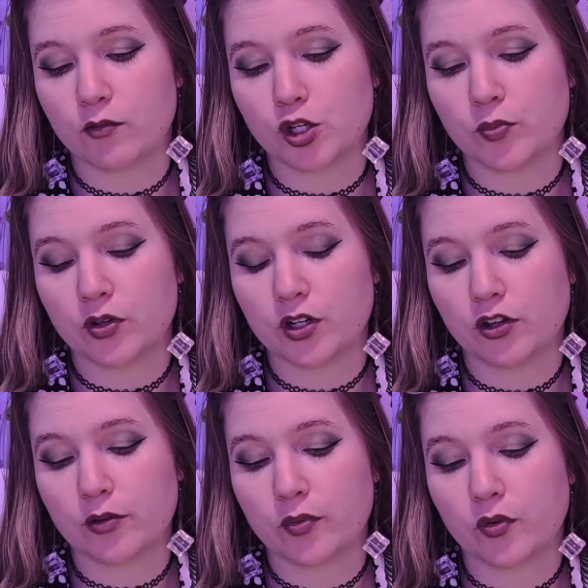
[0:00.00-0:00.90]
When you put it
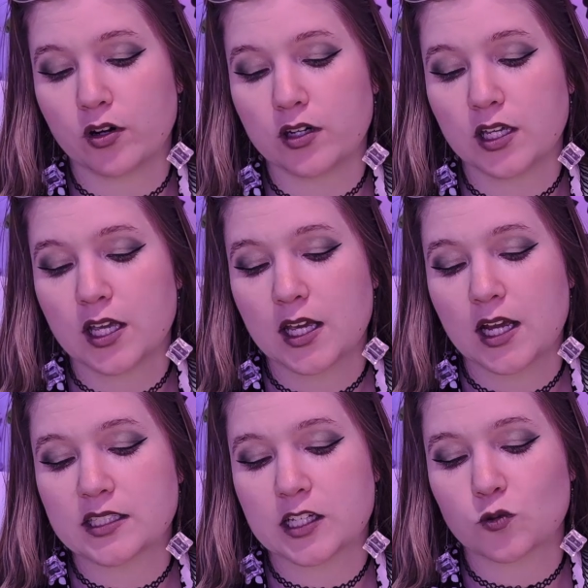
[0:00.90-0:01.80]
on the board,
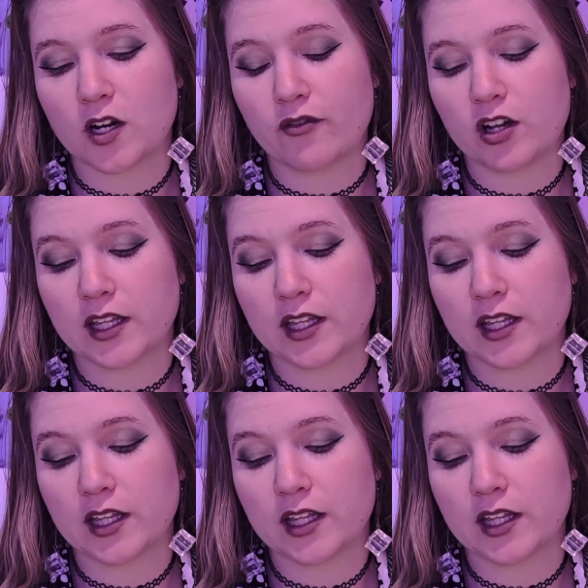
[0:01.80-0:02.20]
it says whenever